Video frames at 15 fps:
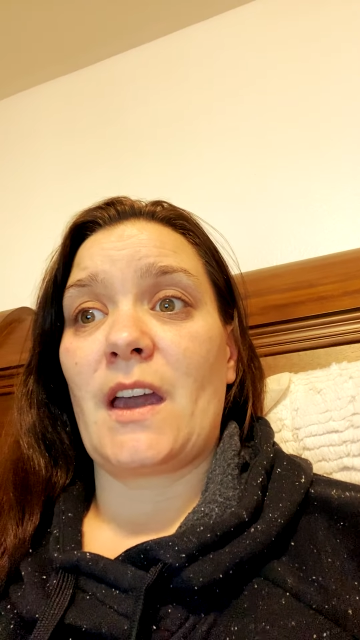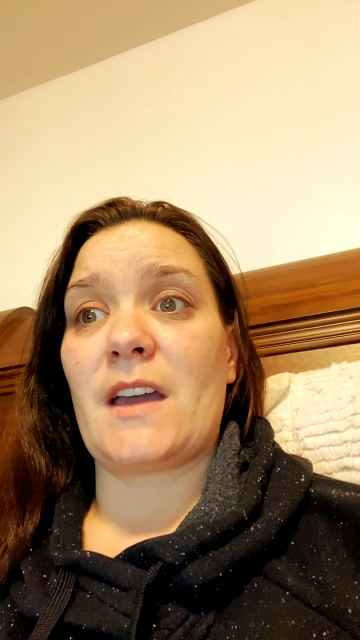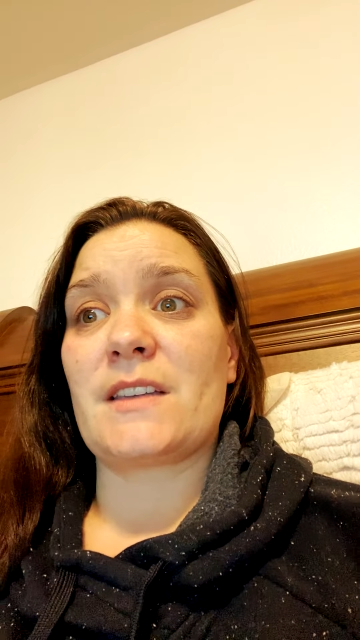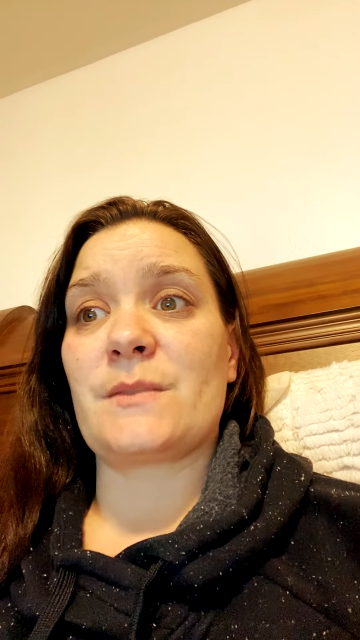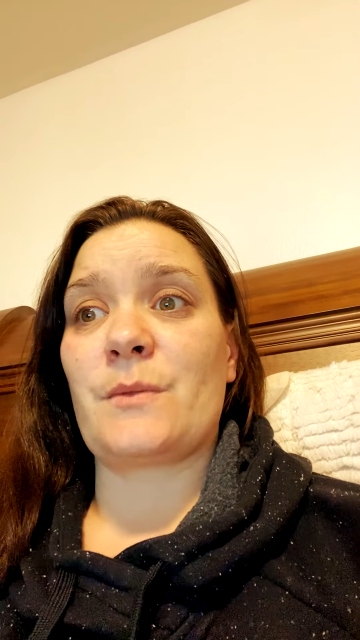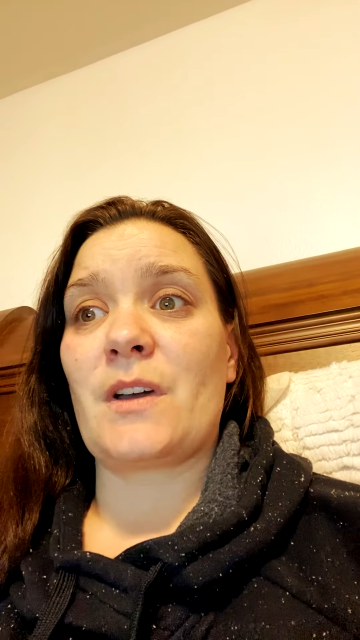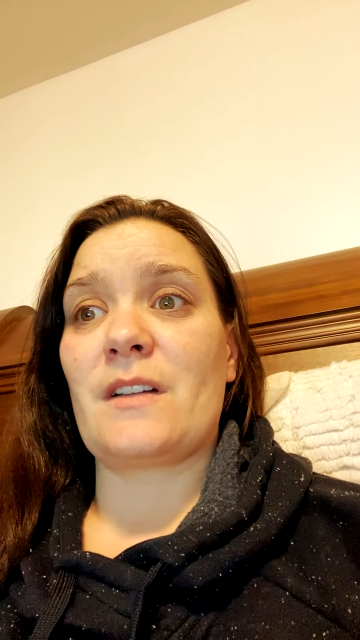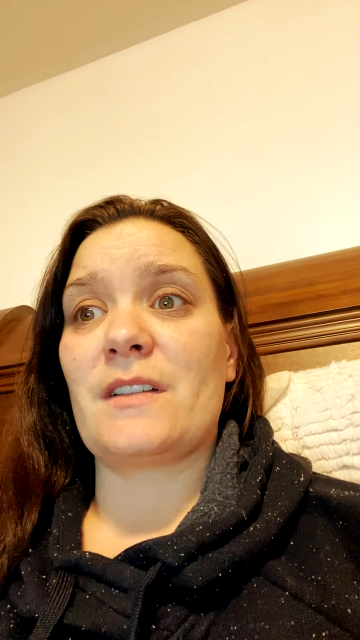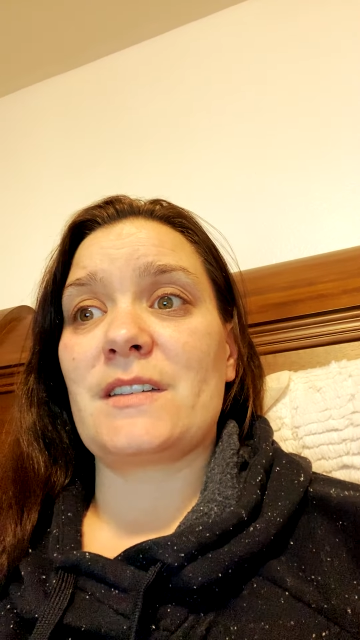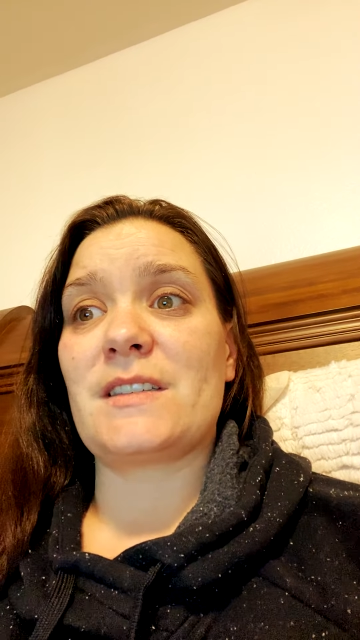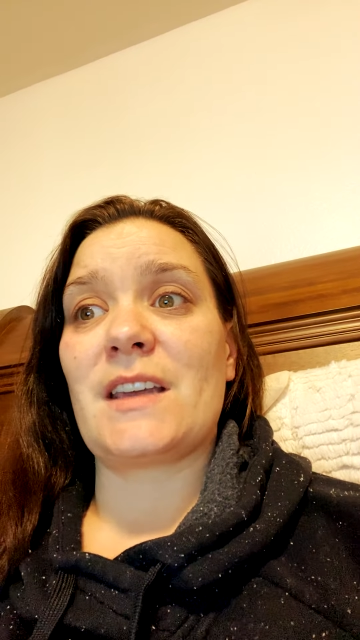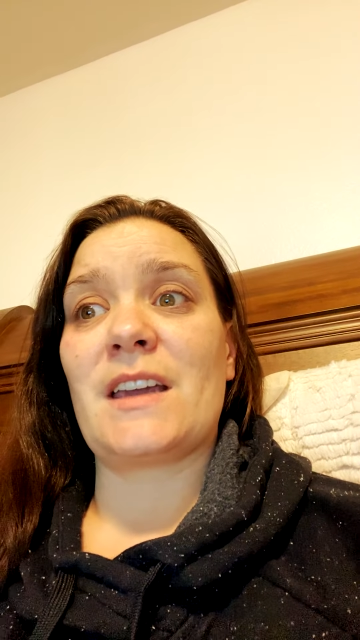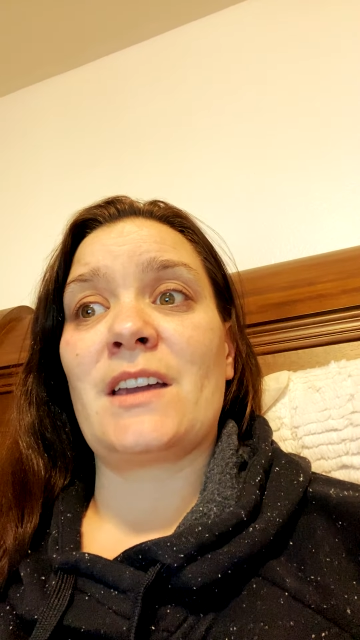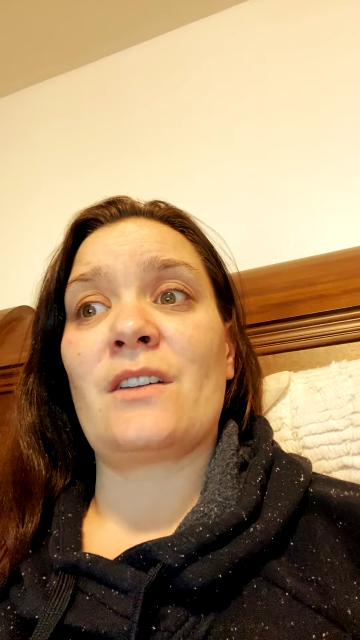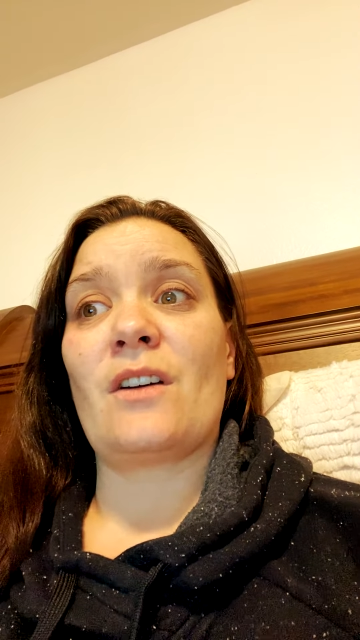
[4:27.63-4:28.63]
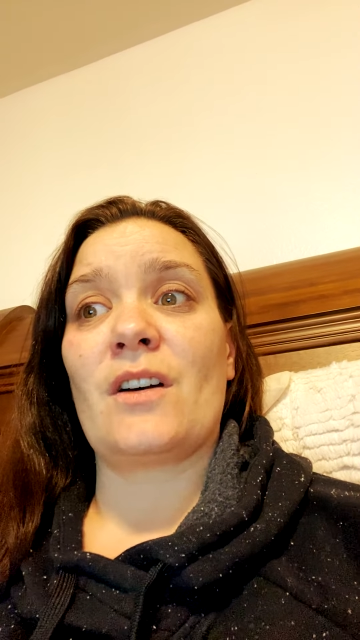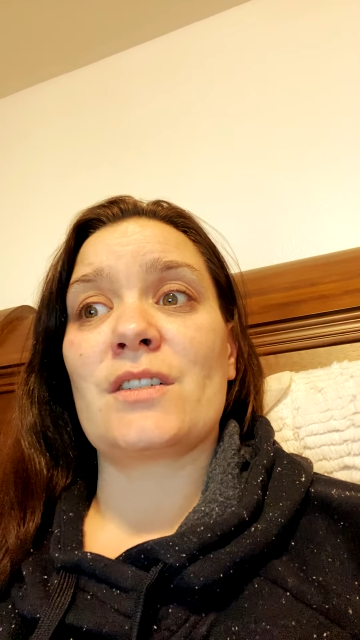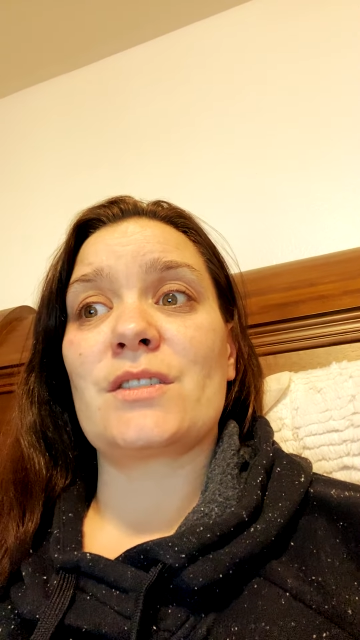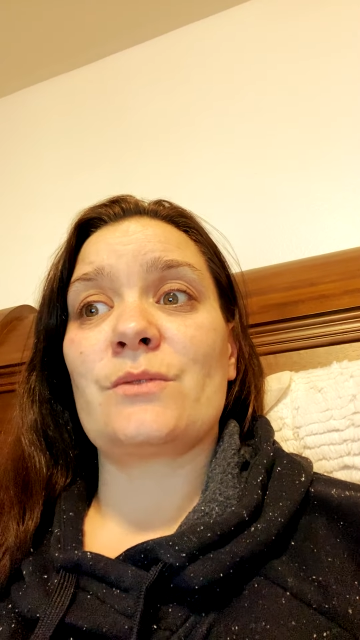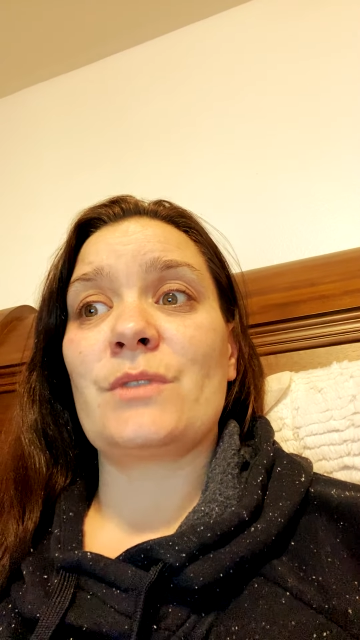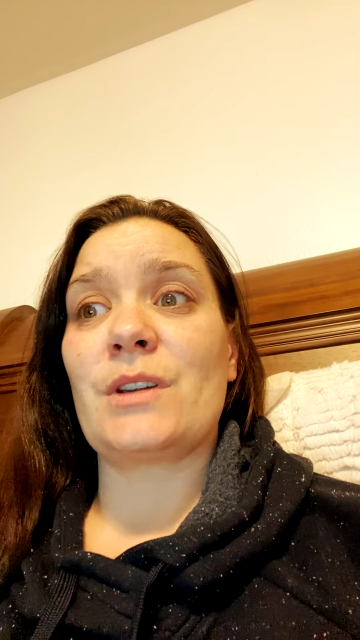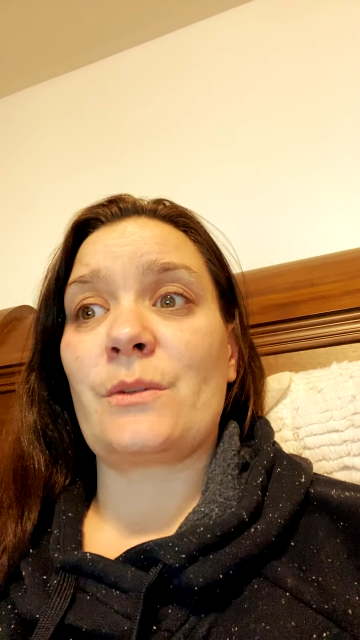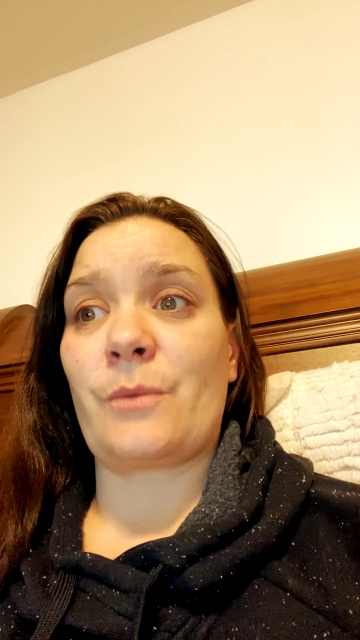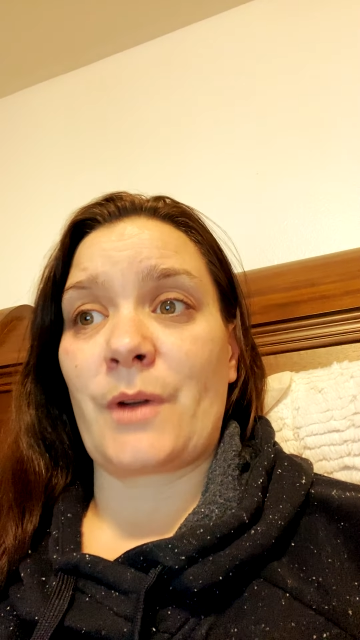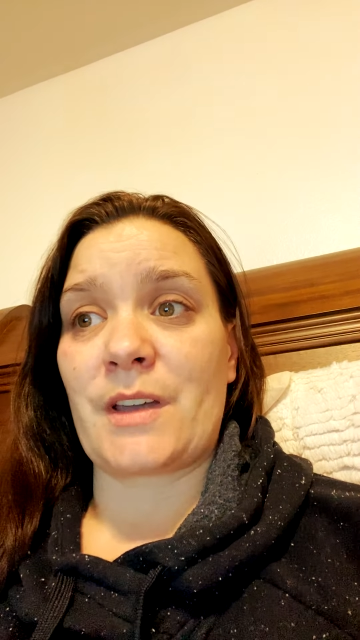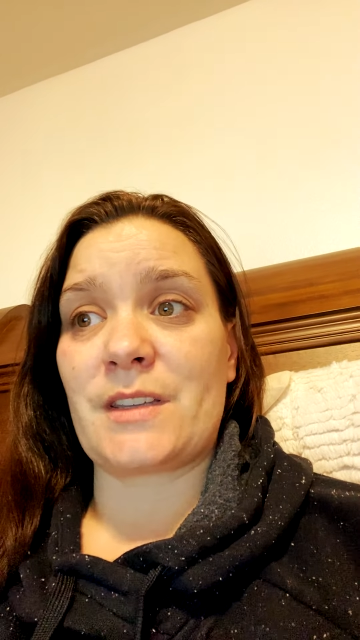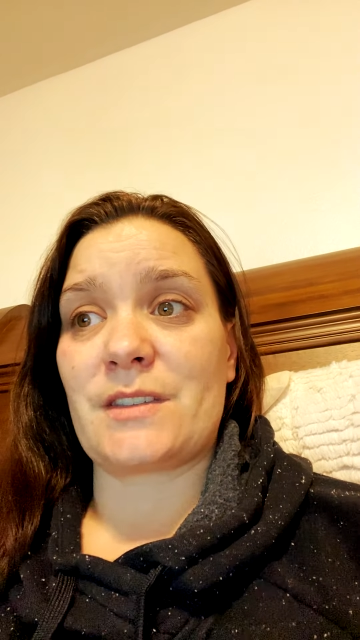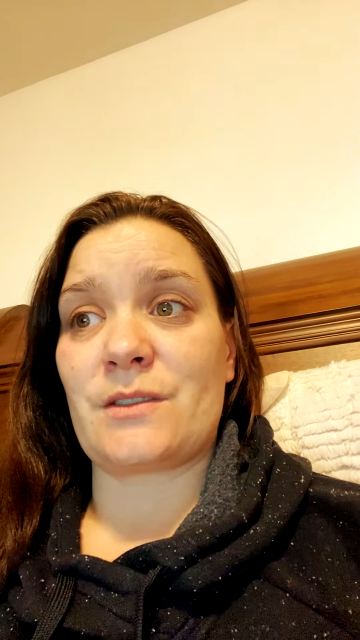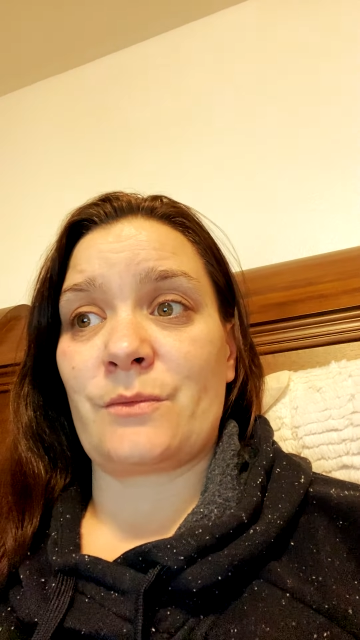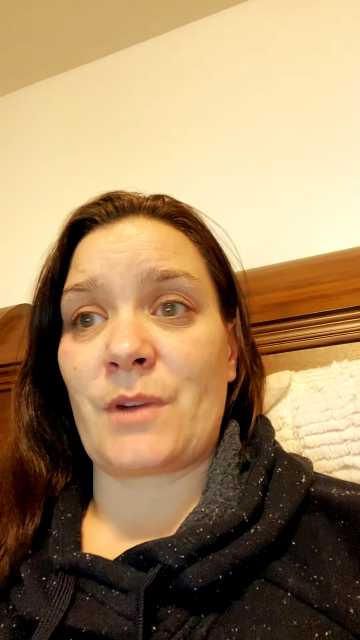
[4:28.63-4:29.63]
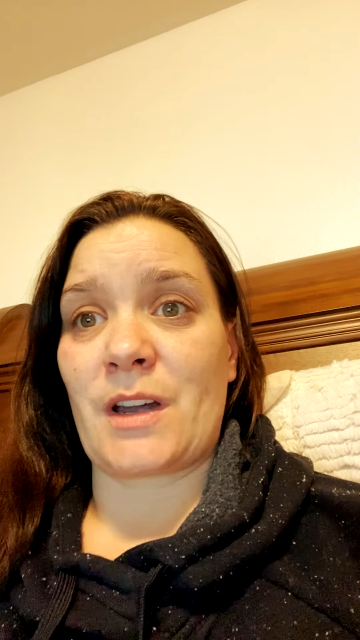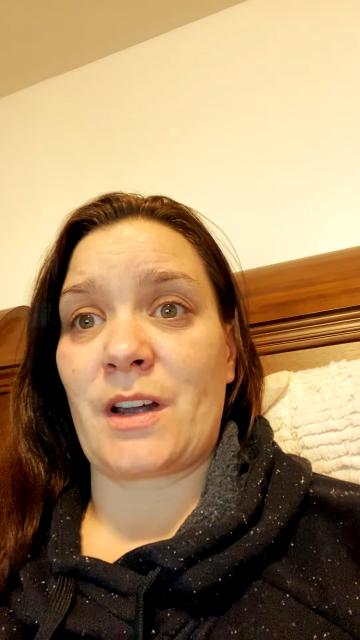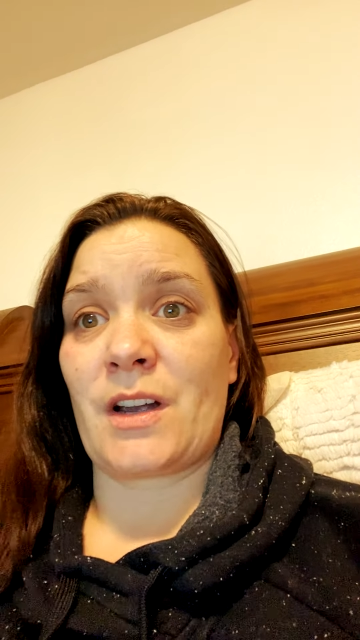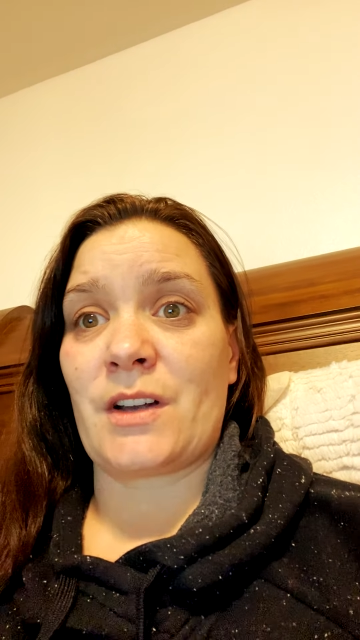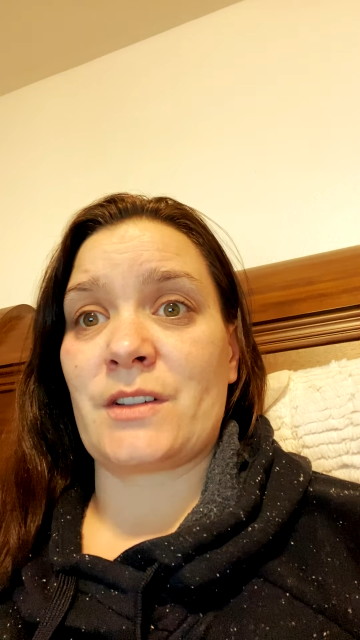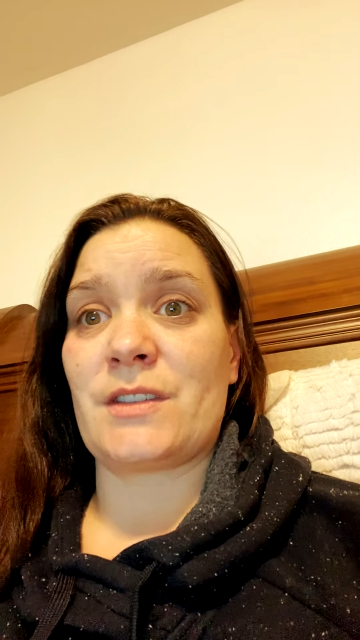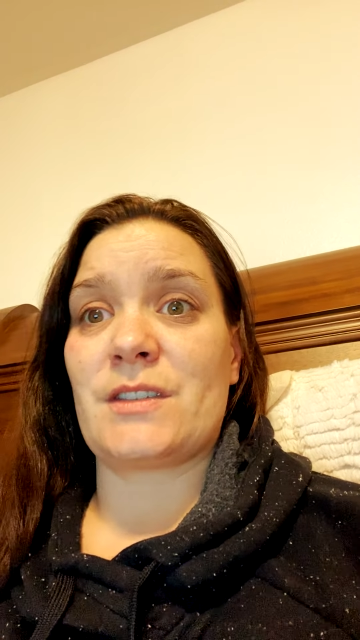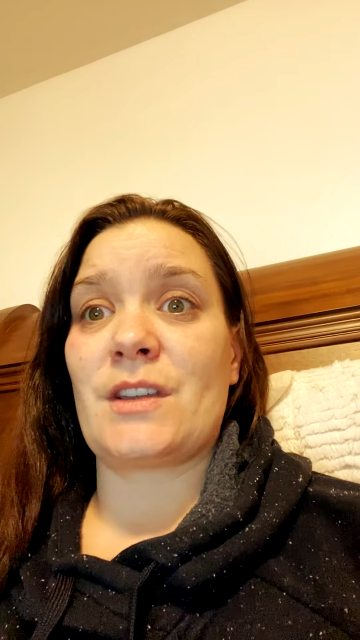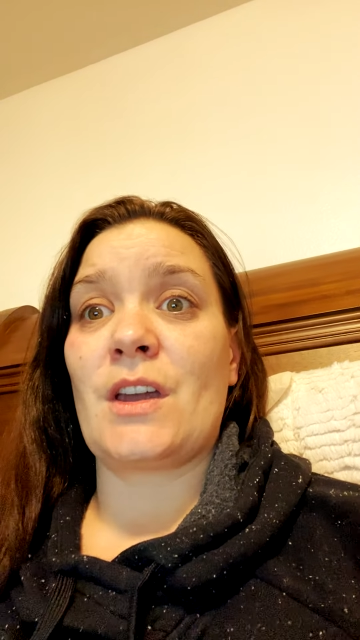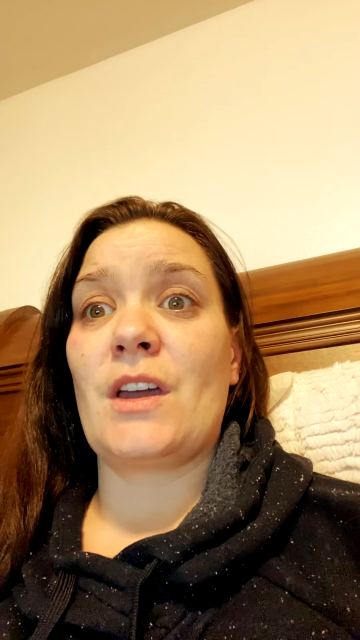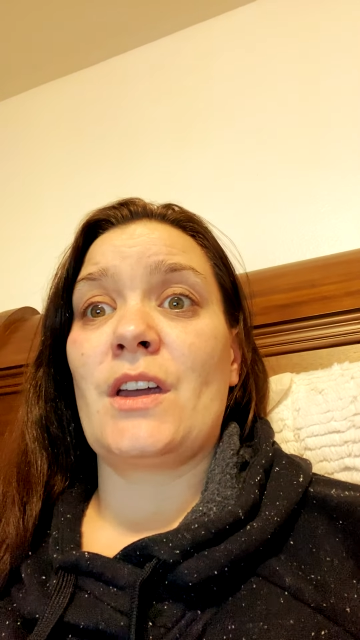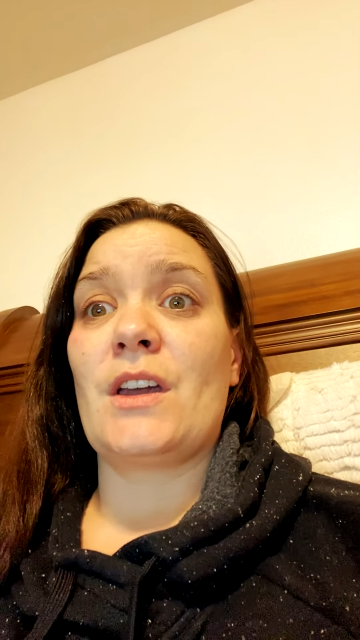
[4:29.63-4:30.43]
as well as they can also request the records